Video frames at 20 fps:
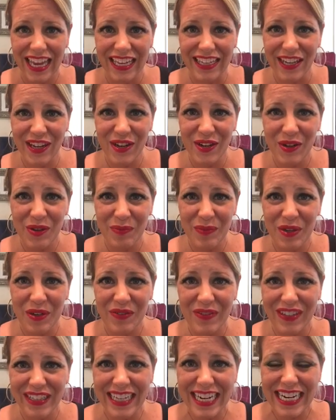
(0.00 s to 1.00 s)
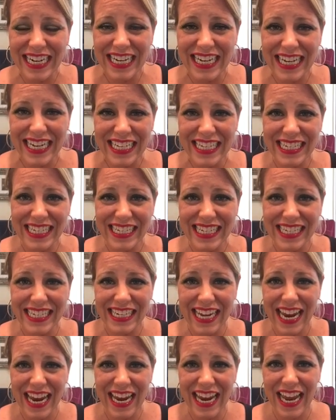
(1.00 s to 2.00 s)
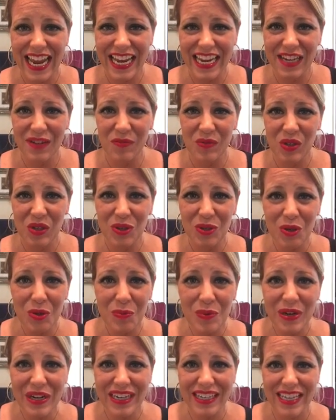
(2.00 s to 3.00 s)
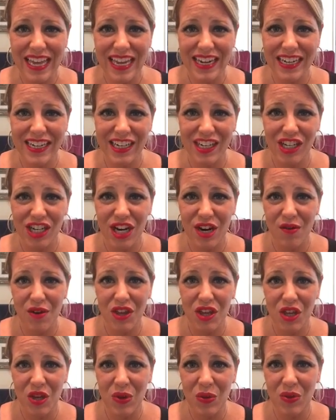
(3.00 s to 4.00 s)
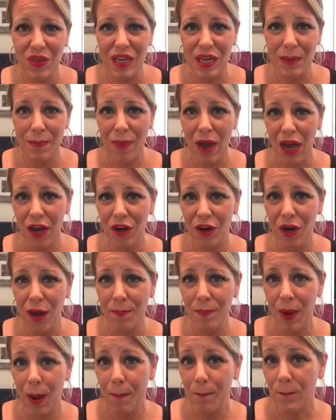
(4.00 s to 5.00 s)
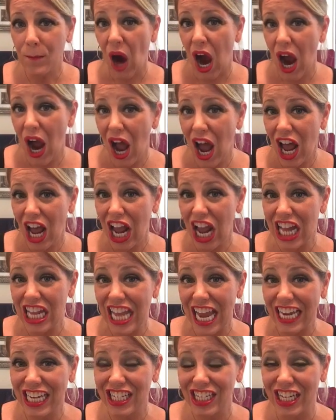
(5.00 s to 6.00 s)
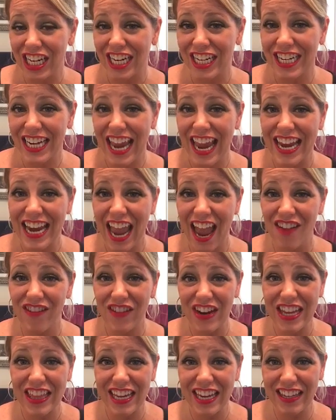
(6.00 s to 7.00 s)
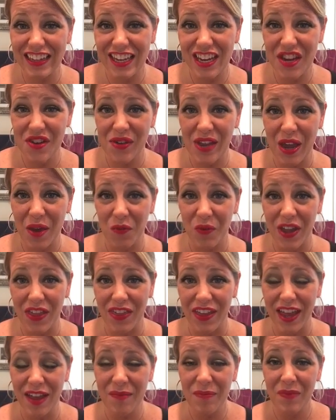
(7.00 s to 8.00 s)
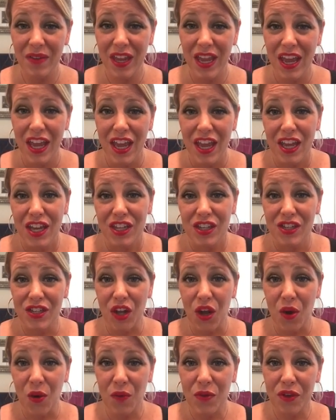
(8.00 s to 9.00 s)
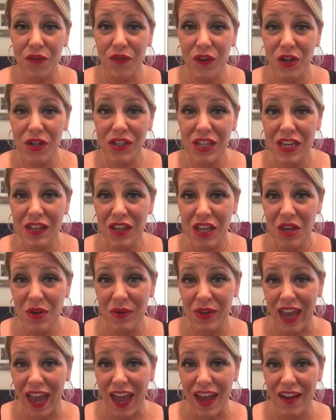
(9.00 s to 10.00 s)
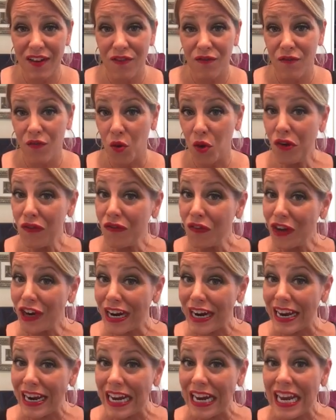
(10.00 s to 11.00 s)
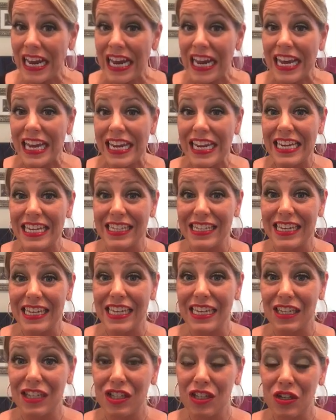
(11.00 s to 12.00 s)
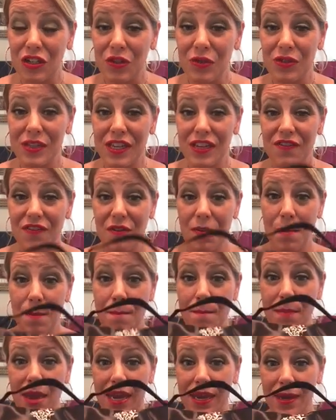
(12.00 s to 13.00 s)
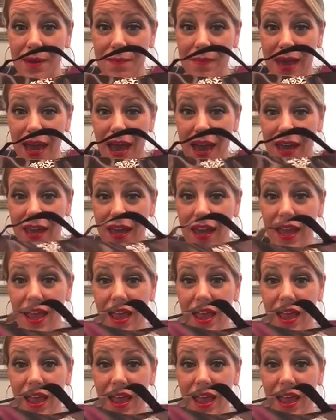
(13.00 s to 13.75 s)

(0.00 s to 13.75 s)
Hello, beautiful ladies. Today I am super excited to share with you the Pucker Up collection and everything that you get with it. So the first thing that you get for free is the exclusive makeup bag.